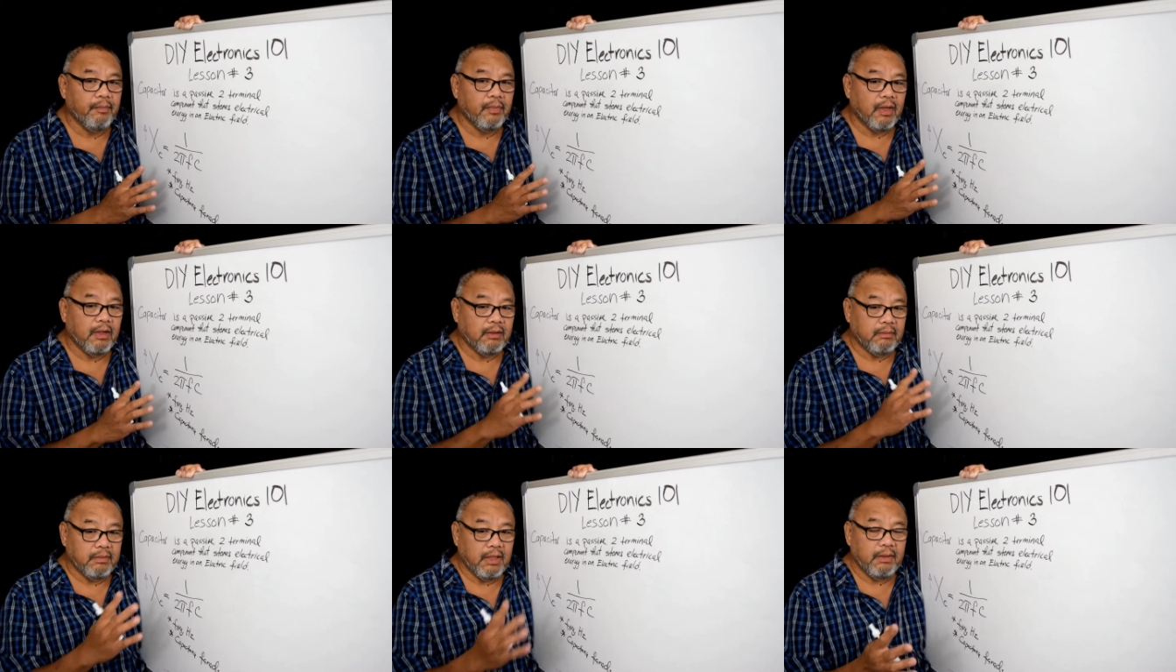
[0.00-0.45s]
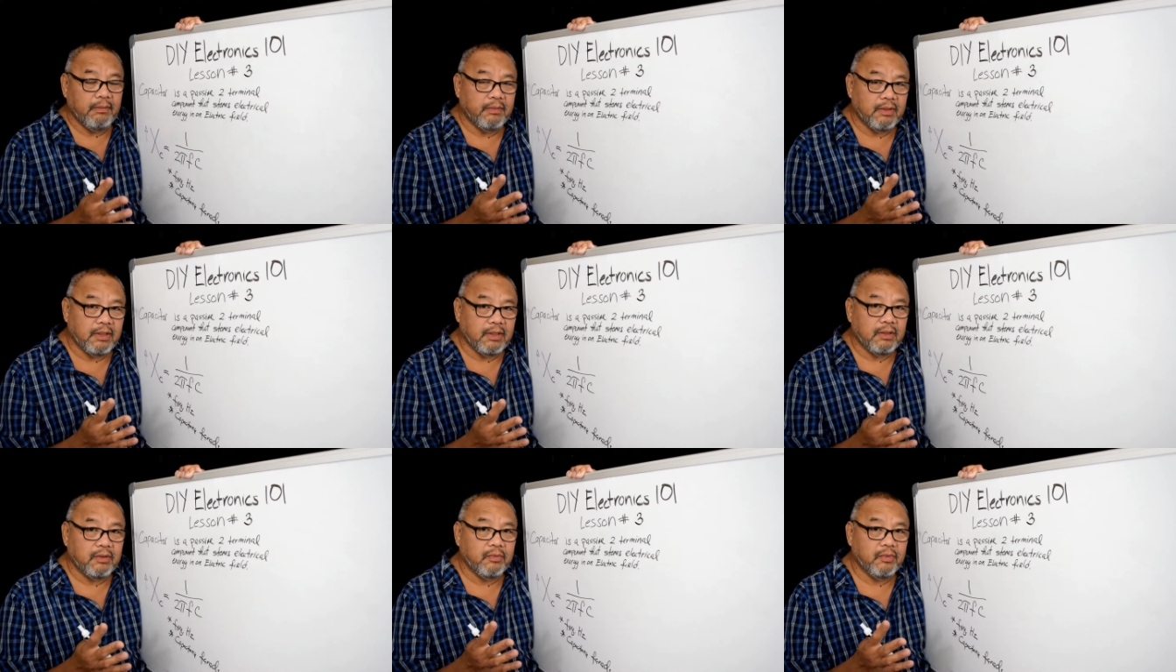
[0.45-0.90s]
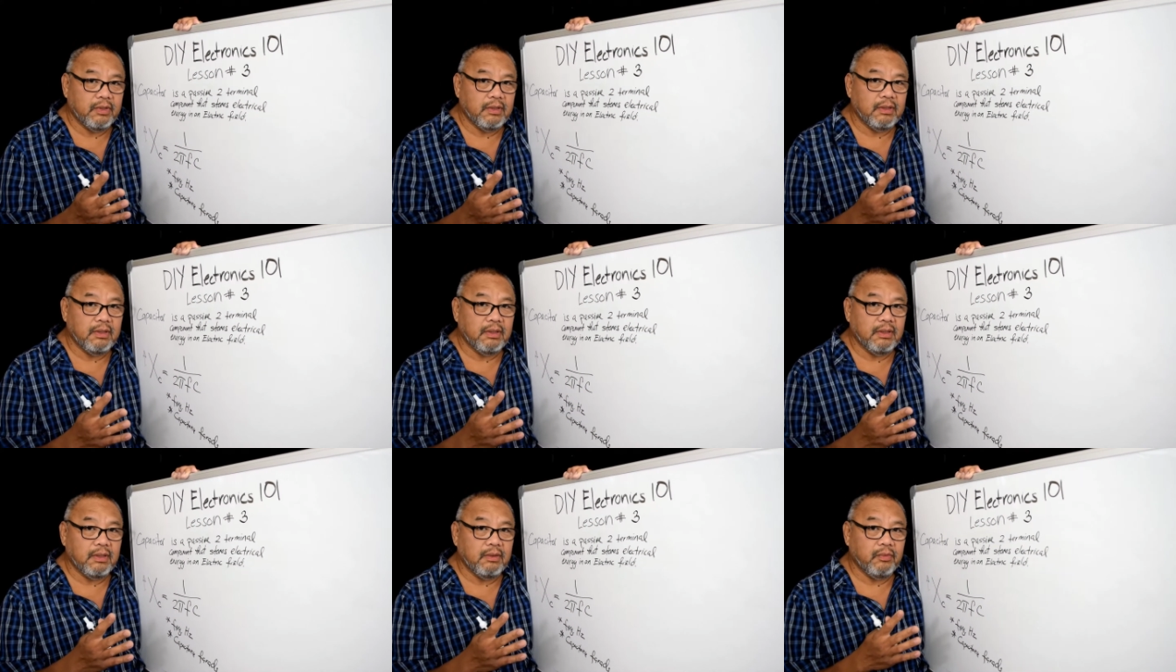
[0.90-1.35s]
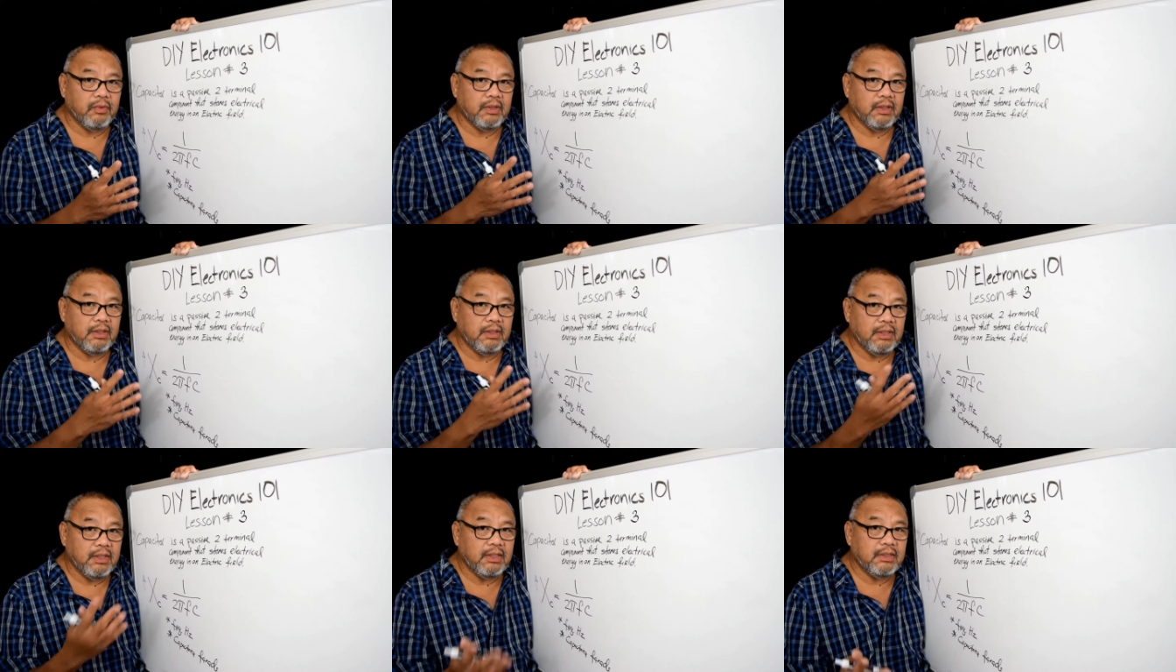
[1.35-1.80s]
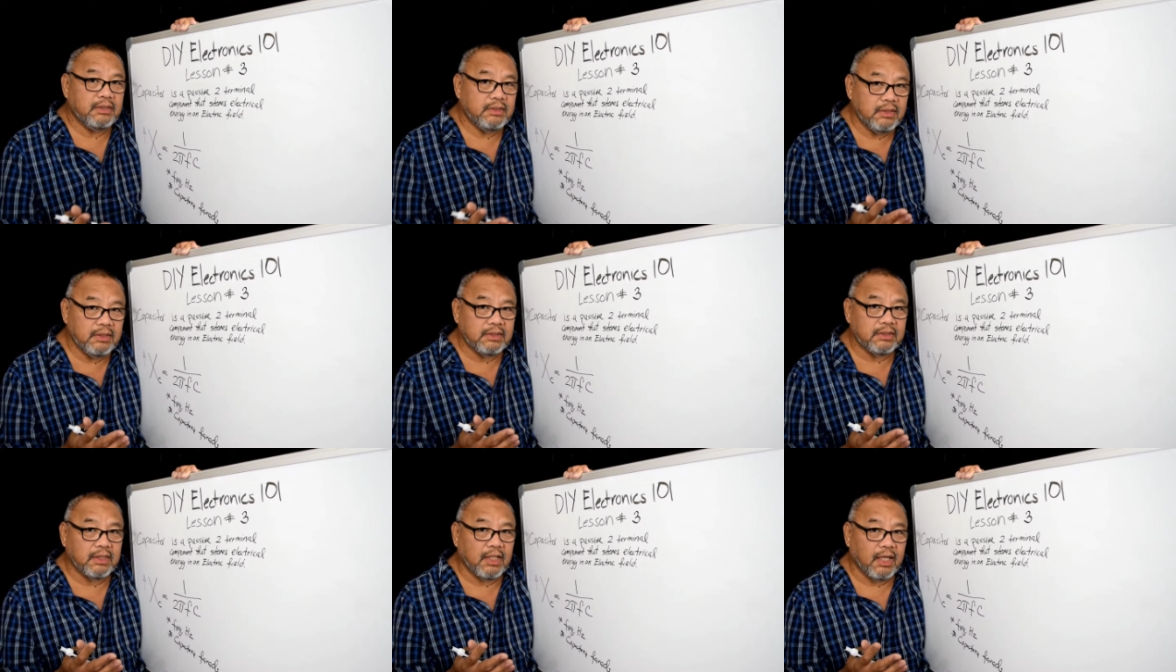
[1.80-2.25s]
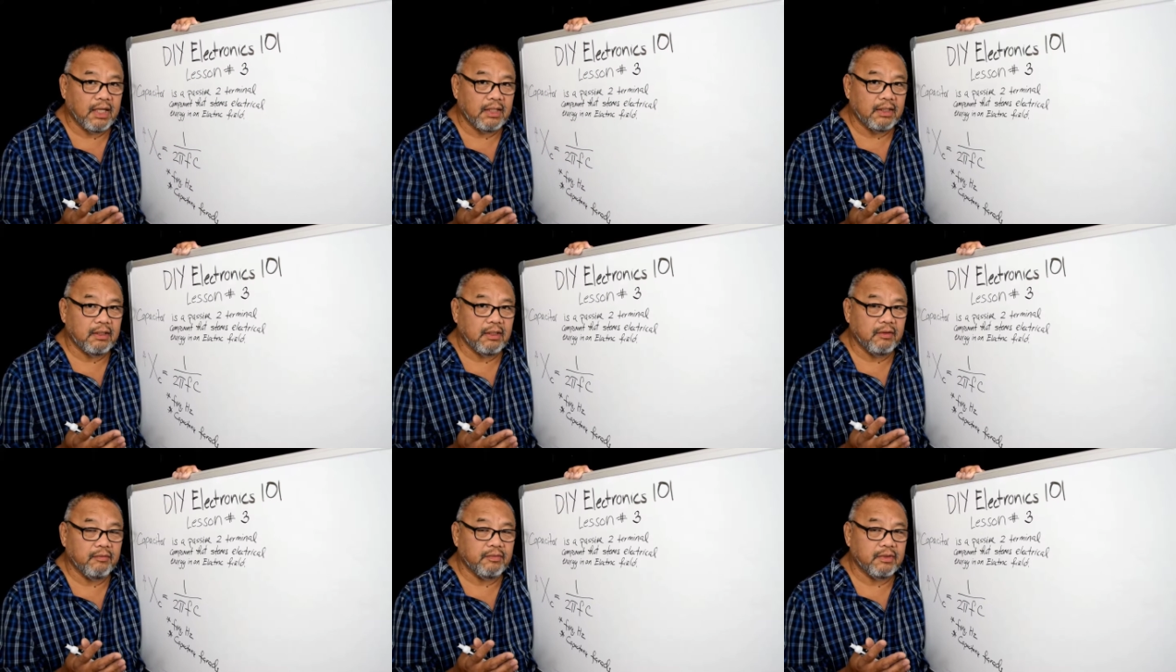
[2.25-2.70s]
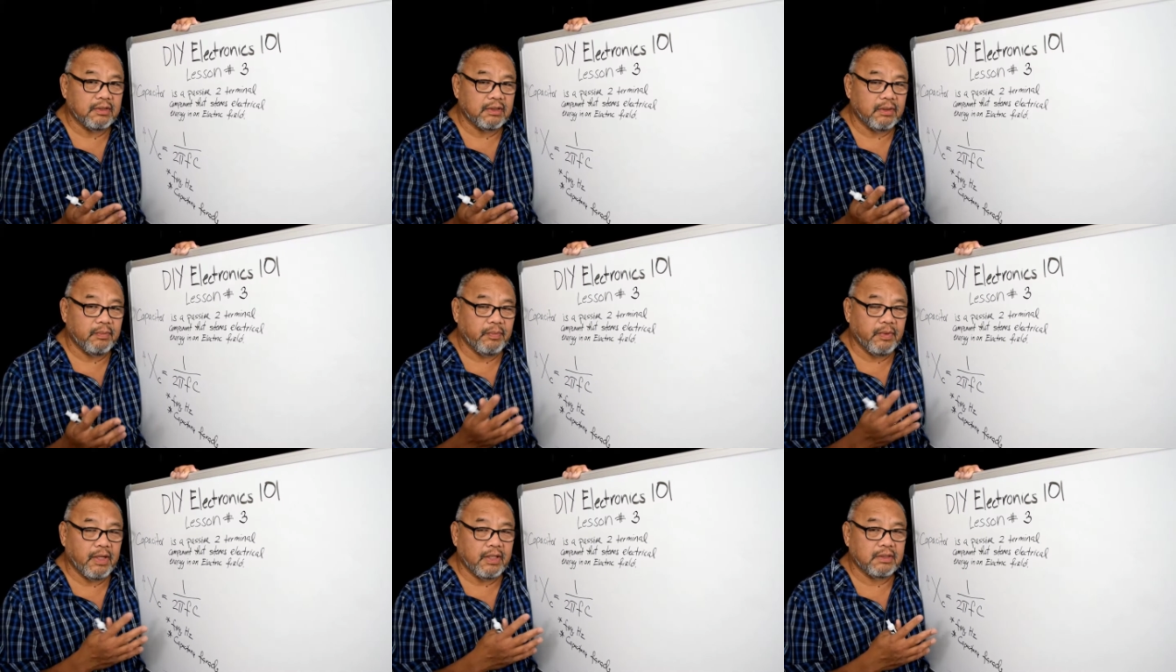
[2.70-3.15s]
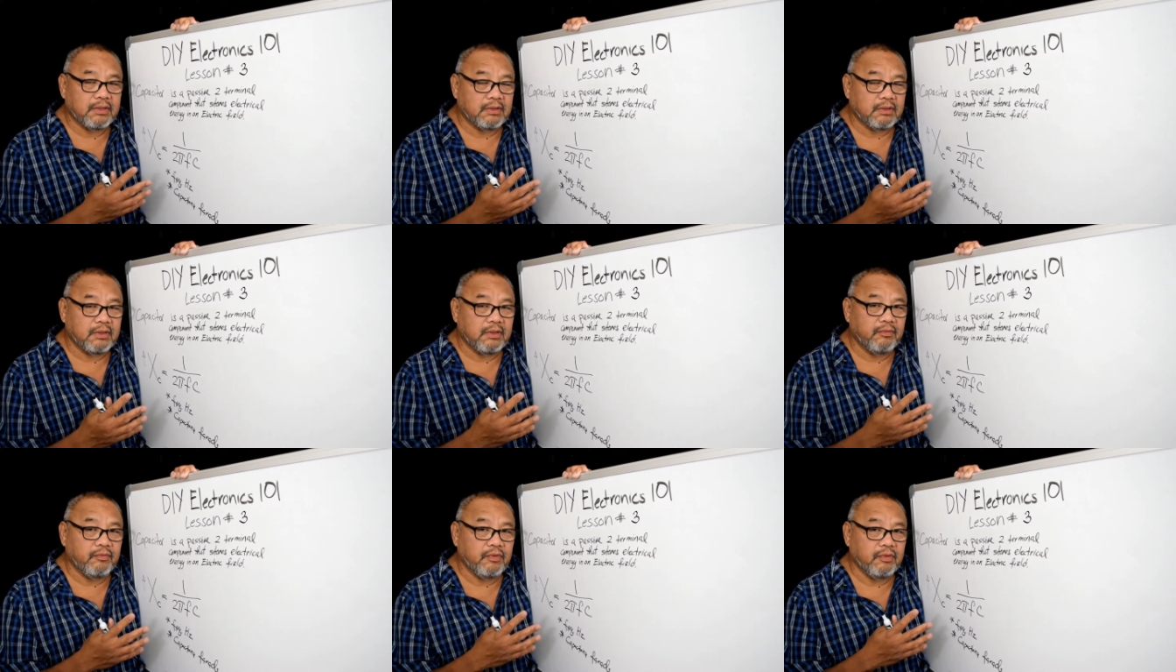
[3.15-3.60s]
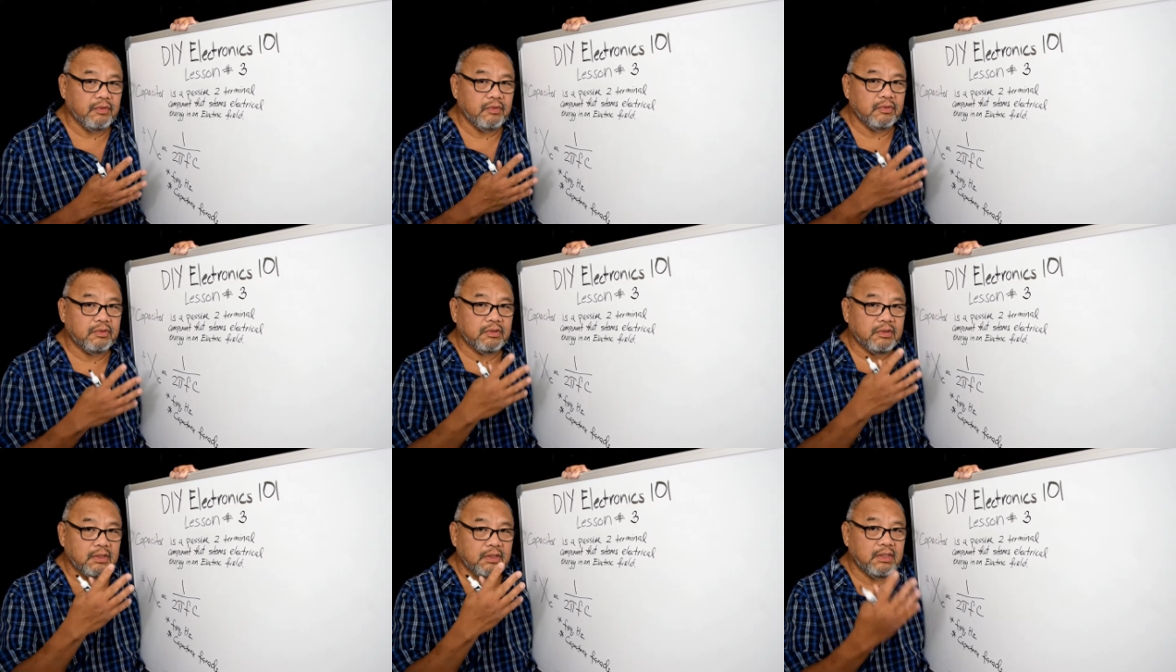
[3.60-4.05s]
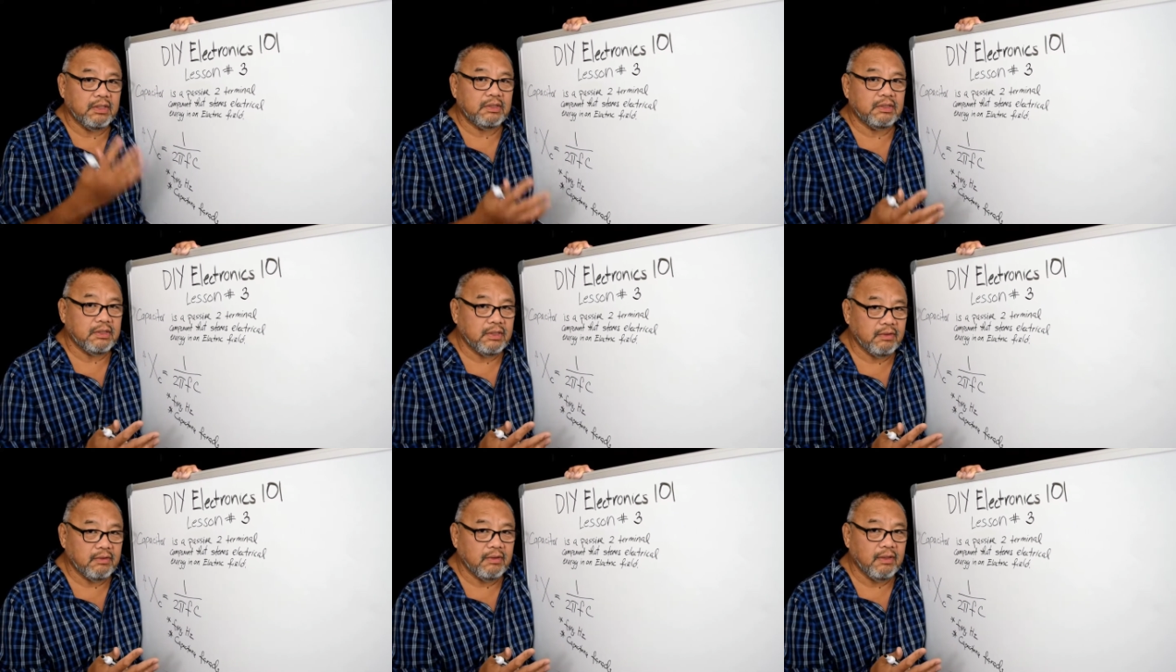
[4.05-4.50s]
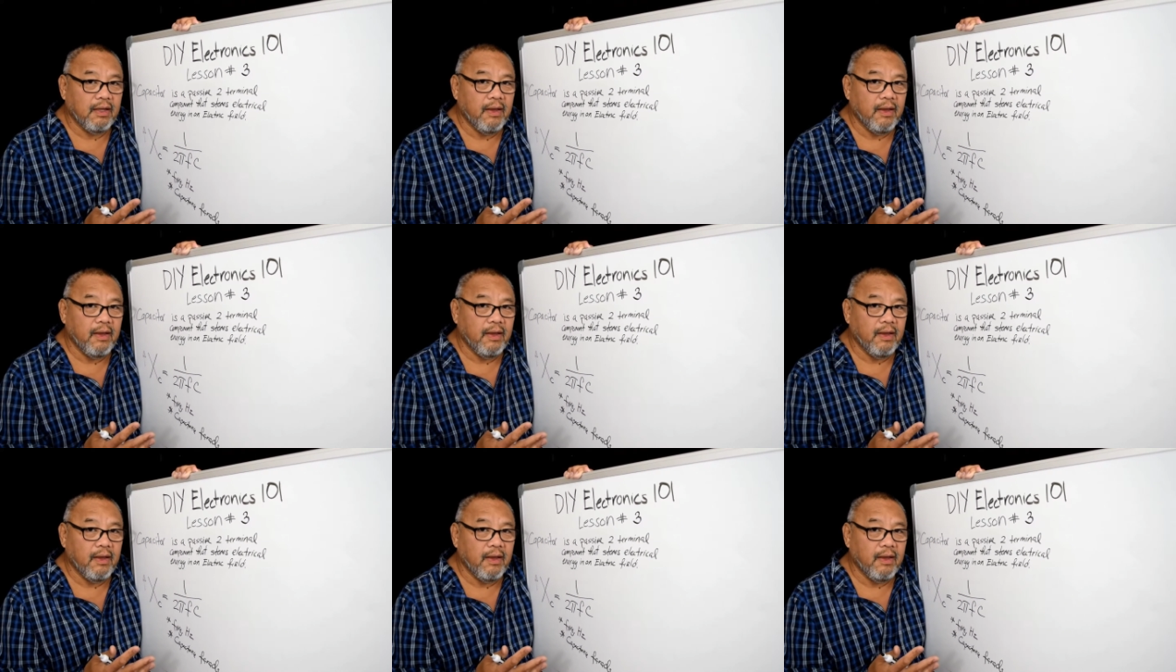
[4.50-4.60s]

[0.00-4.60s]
remember, with the DC side of the capacitor, if you use the DC